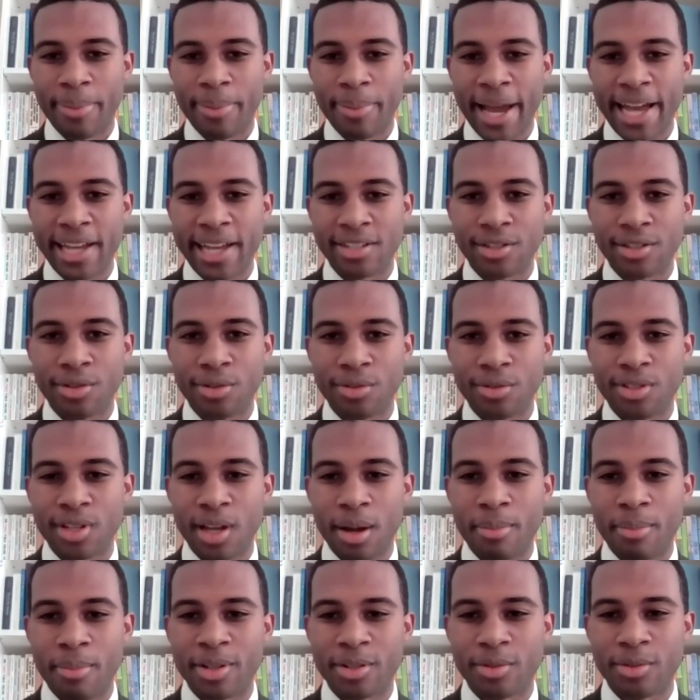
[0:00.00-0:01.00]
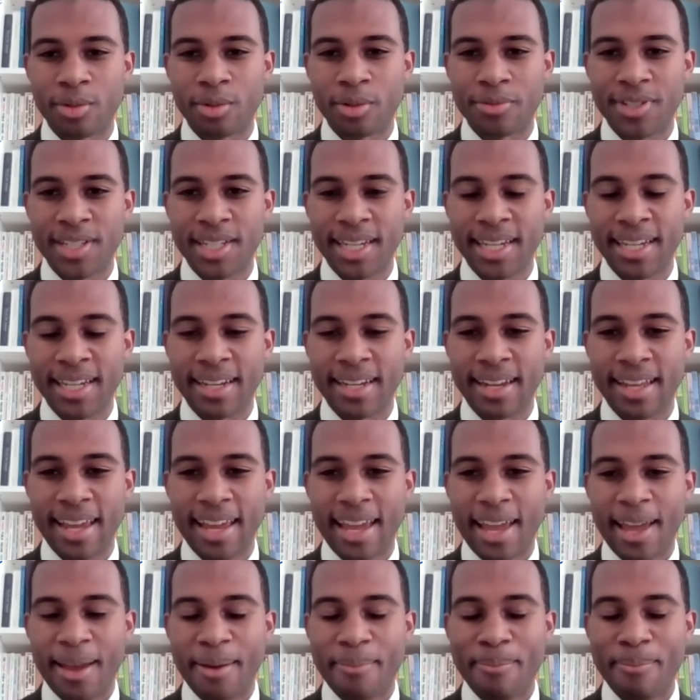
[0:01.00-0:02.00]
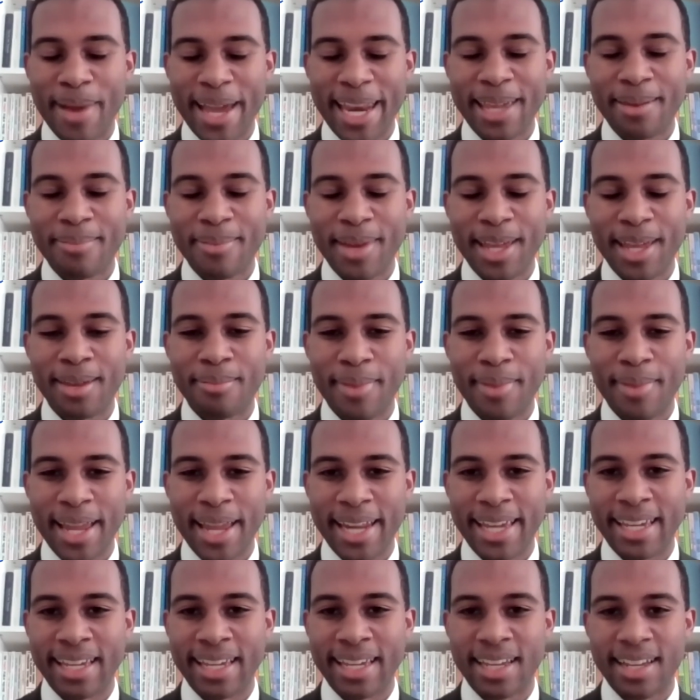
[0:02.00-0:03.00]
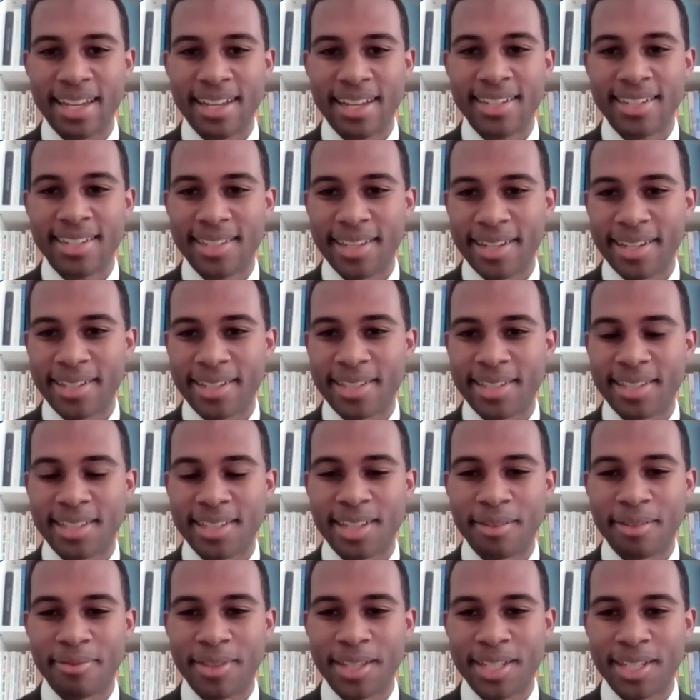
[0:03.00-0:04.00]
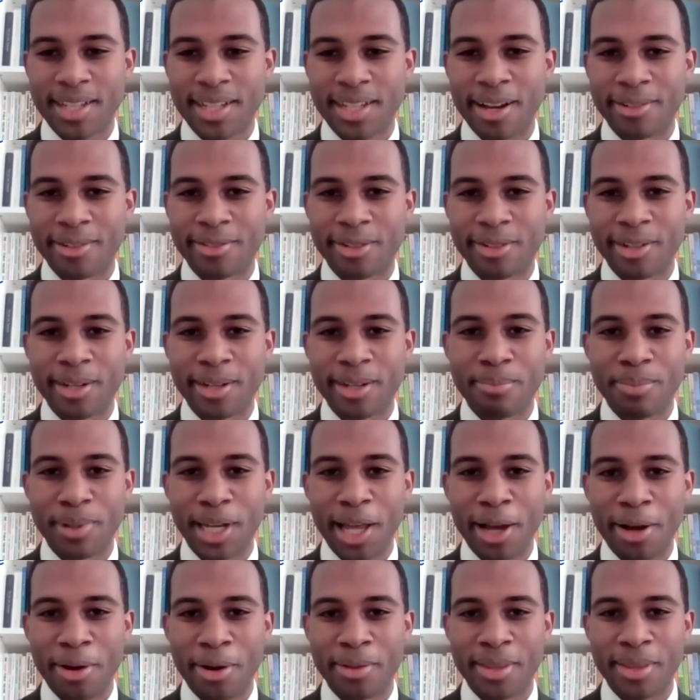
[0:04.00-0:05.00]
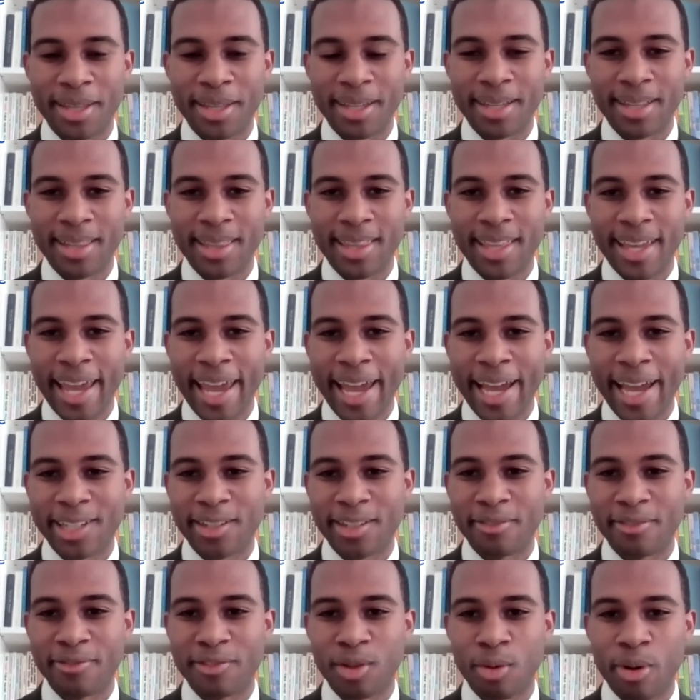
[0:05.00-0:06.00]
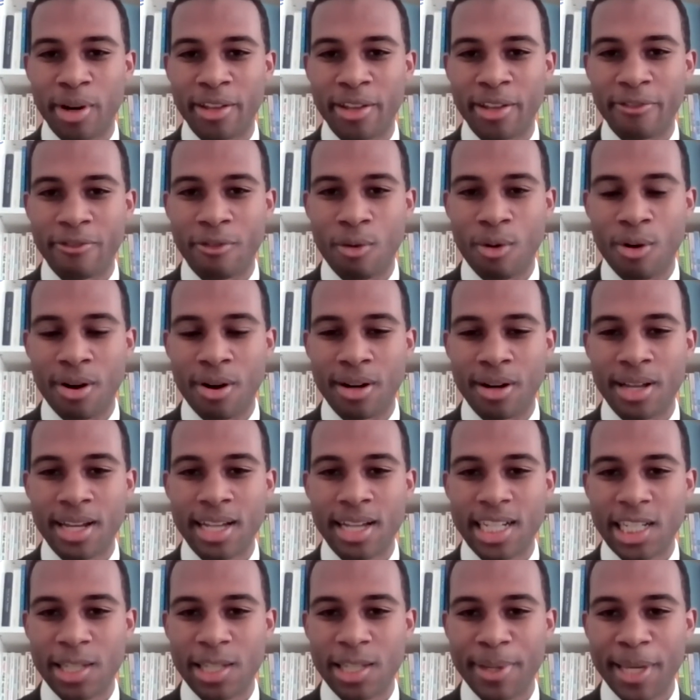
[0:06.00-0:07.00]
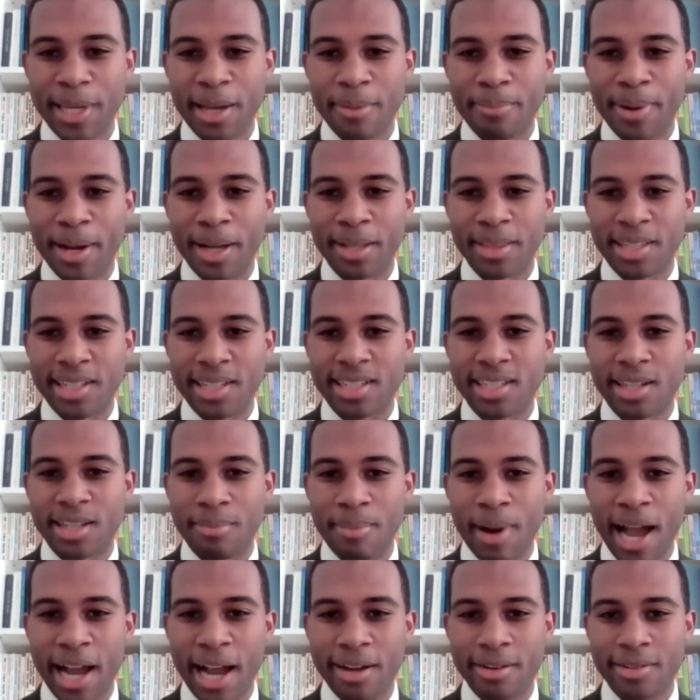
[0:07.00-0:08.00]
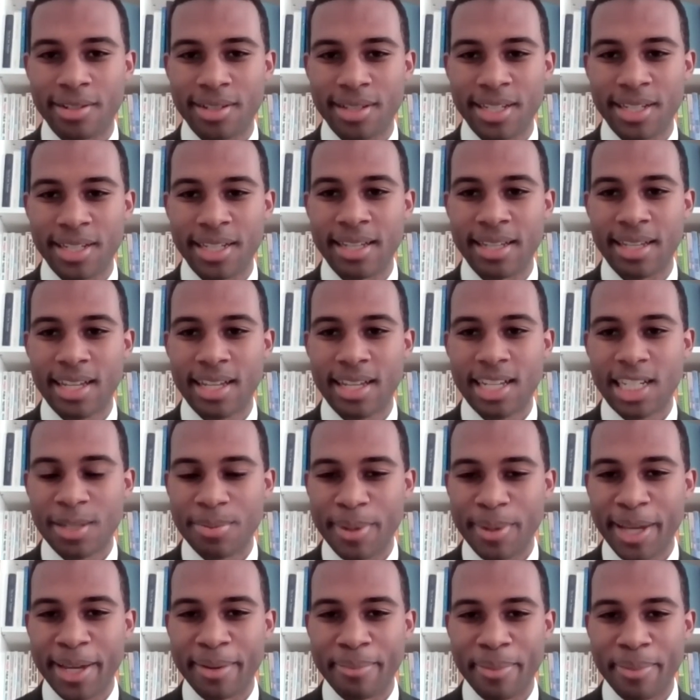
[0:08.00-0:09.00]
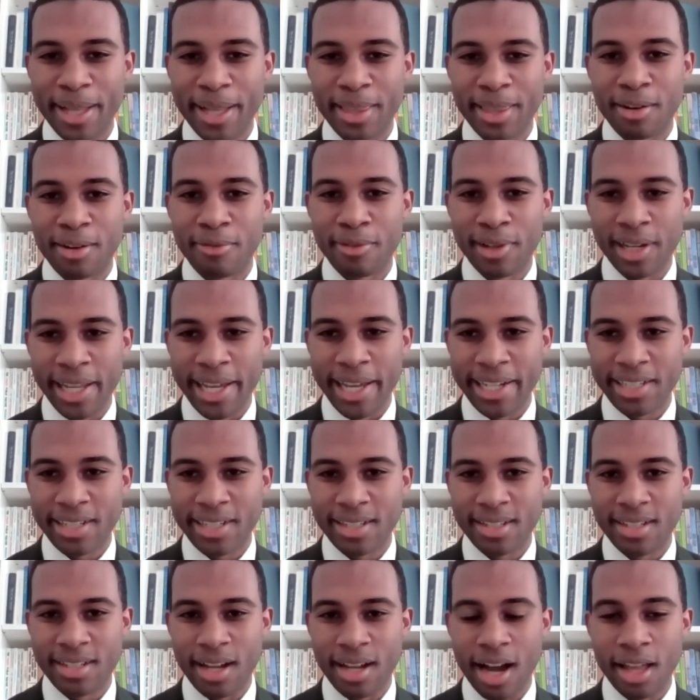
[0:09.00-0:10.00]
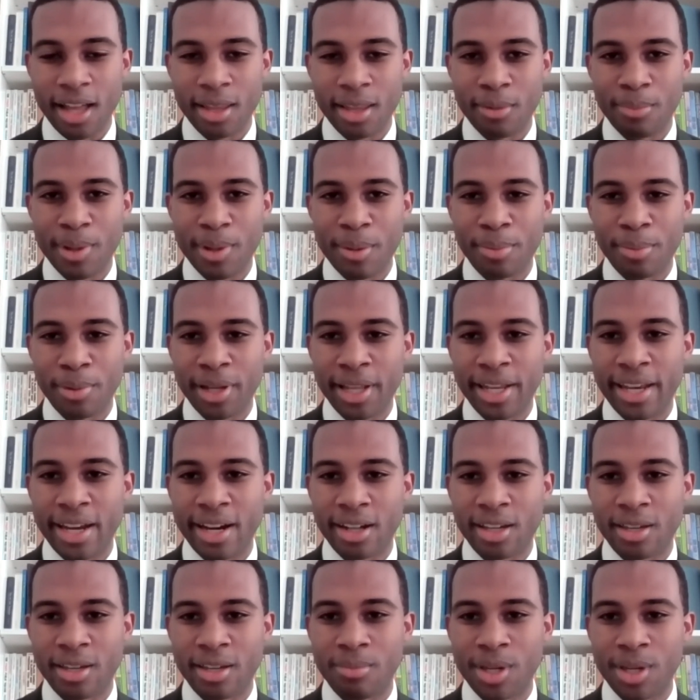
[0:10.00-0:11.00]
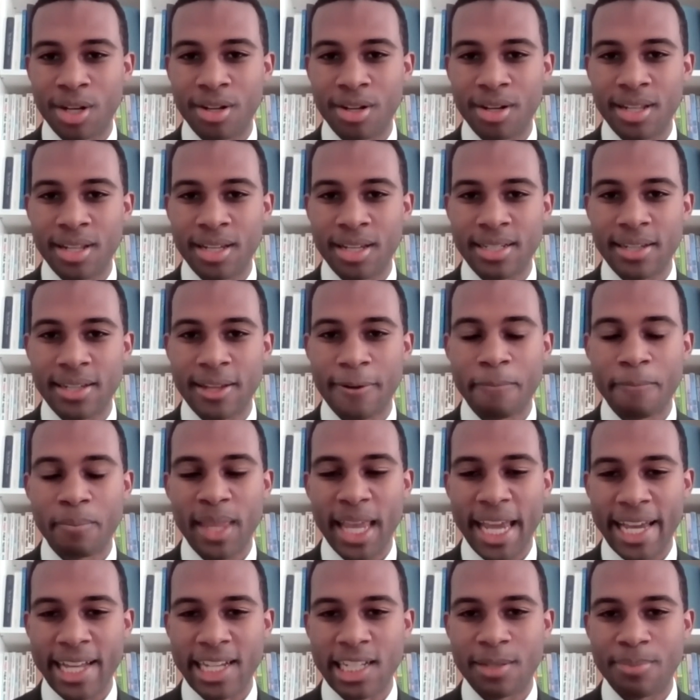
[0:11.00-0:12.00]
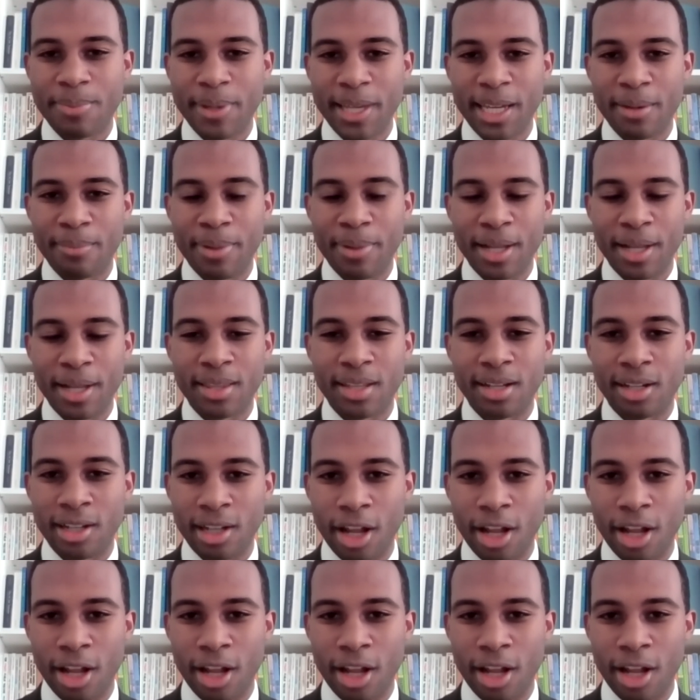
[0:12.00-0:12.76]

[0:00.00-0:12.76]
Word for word: the past two summers, we've seen many, many, many citizens of this country below the, the age of twenty-four speak about this democracy, speak about their relation to other people in their communities, and speak about the